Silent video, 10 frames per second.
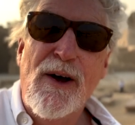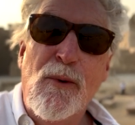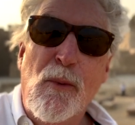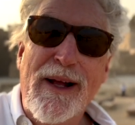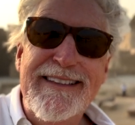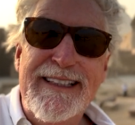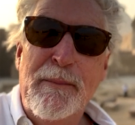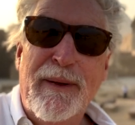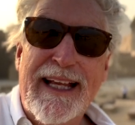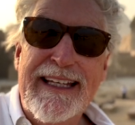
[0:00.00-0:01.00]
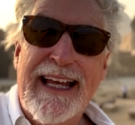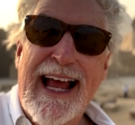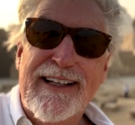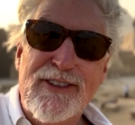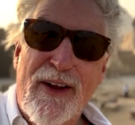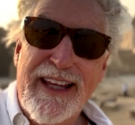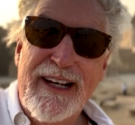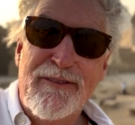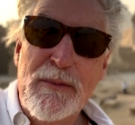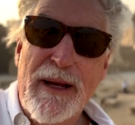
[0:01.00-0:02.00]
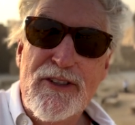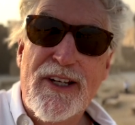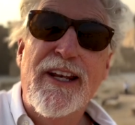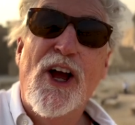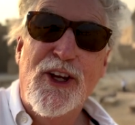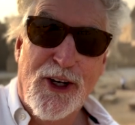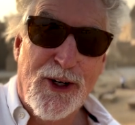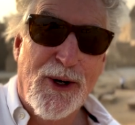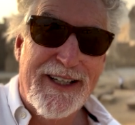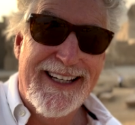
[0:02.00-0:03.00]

One Simple Idea has all the information you're going to